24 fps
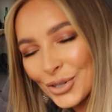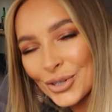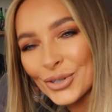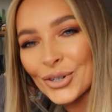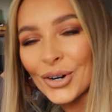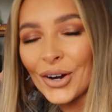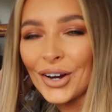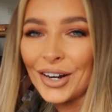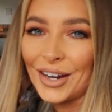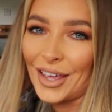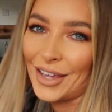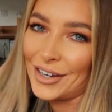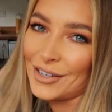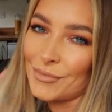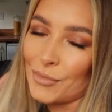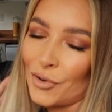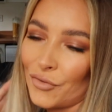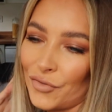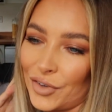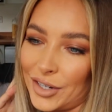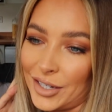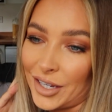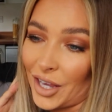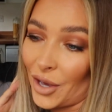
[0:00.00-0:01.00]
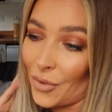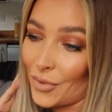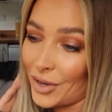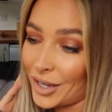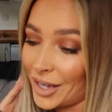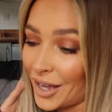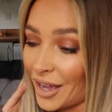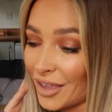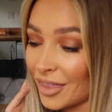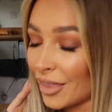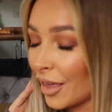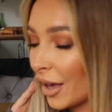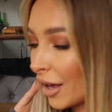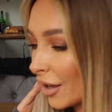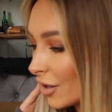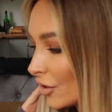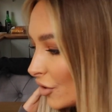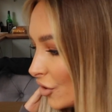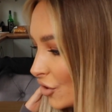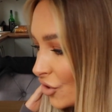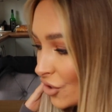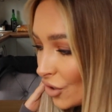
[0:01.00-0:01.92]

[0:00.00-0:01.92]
to try and edit my video and get that